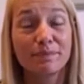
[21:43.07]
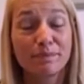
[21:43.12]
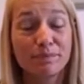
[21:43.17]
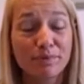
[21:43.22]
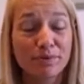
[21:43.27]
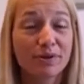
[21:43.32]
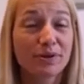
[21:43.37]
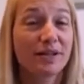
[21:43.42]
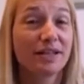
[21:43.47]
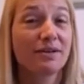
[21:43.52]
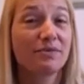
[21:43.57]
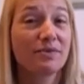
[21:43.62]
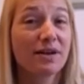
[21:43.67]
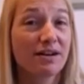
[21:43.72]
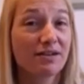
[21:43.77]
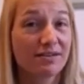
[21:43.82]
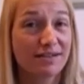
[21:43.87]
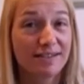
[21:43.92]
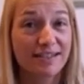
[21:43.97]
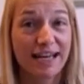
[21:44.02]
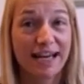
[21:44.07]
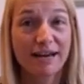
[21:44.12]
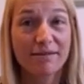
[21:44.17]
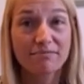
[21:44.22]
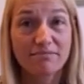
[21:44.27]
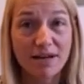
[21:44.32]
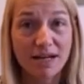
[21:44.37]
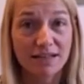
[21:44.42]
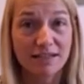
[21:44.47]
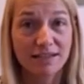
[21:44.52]
pretty well set
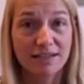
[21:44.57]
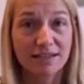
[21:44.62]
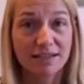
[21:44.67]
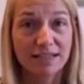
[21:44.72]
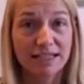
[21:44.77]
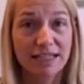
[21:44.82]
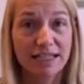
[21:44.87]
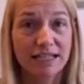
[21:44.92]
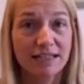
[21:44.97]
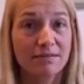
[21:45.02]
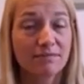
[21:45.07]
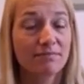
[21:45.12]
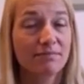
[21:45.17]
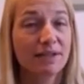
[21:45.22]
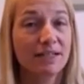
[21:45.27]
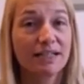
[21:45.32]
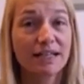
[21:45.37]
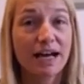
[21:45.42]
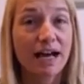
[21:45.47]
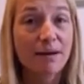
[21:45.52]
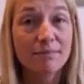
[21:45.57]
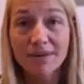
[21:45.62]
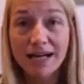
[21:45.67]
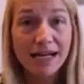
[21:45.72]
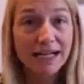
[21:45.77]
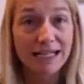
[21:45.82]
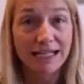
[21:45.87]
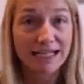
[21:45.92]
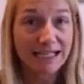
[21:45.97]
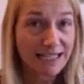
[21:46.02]
mentally, but I'm
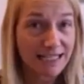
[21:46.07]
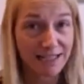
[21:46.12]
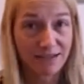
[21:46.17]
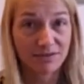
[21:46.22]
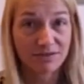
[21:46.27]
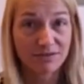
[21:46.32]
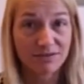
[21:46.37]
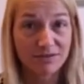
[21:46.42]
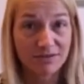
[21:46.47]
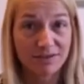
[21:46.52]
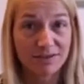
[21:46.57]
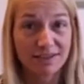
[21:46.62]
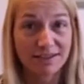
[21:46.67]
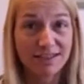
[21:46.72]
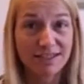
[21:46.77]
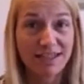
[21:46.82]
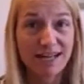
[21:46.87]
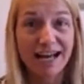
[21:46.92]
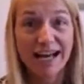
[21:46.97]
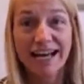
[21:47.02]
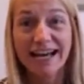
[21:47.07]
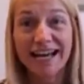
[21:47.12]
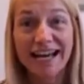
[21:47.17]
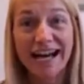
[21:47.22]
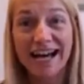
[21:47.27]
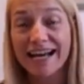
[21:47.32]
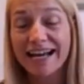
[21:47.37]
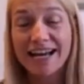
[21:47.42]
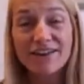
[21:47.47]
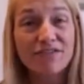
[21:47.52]
not healed. I, I
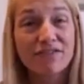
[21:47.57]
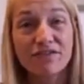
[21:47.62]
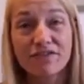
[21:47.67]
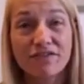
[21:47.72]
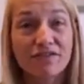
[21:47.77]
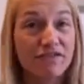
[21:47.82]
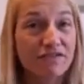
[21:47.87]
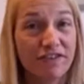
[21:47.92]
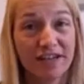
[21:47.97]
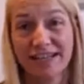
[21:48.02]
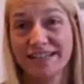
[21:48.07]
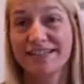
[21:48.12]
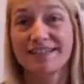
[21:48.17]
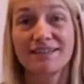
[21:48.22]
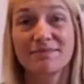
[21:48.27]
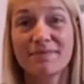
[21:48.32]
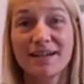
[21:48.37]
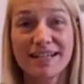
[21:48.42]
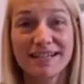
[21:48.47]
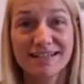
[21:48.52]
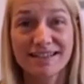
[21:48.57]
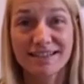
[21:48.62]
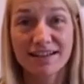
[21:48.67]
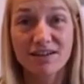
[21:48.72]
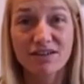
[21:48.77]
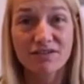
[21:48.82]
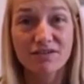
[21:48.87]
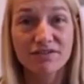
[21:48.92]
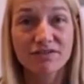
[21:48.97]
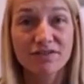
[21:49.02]
haven't fixed
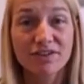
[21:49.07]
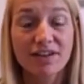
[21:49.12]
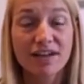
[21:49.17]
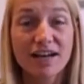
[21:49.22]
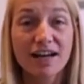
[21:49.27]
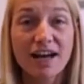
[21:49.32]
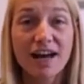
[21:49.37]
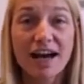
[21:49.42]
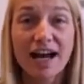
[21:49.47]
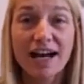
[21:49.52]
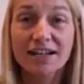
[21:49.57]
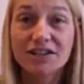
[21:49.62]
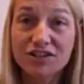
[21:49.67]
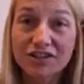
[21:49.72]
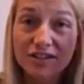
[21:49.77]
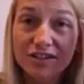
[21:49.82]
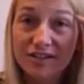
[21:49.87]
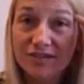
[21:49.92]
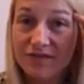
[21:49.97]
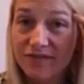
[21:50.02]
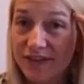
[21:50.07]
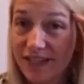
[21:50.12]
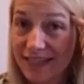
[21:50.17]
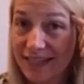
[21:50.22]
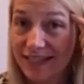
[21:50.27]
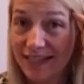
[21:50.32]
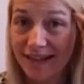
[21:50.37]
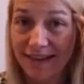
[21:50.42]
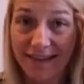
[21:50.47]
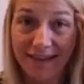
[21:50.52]
myself. I just
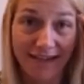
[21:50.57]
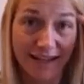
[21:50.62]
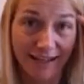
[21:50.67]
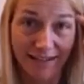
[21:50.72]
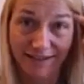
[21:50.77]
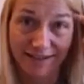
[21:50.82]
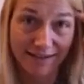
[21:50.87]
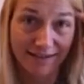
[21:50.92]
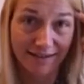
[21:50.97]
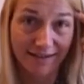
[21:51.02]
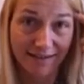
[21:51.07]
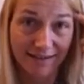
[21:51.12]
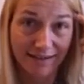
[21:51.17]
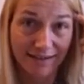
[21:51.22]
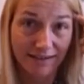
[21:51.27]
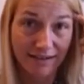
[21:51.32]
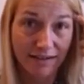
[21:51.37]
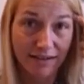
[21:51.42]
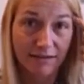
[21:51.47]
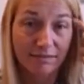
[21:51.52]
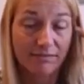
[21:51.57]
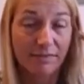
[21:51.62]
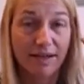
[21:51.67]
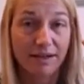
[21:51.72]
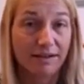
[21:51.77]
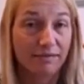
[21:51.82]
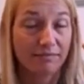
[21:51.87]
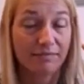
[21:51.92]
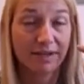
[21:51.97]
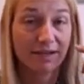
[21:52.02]
fixed this. My,
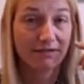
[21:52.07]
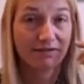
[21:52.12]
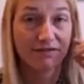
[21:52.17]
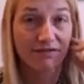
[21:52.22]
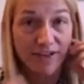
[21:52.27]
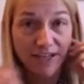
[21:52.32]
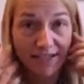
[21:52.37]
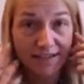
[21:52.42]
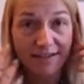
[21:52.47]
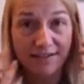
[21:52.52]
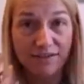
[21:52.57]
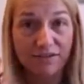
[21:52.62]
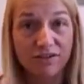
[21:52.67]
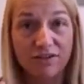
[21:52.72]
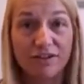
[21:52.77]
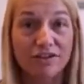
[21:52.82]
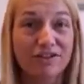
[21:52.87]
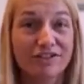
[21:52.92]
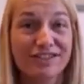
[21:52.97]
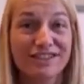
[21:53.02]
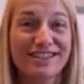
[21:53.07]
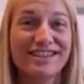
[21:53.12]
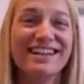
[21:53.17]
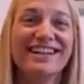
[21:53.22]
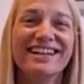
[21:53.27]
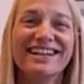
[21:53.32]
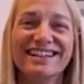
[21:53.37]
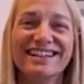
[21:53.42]
my face still hurts.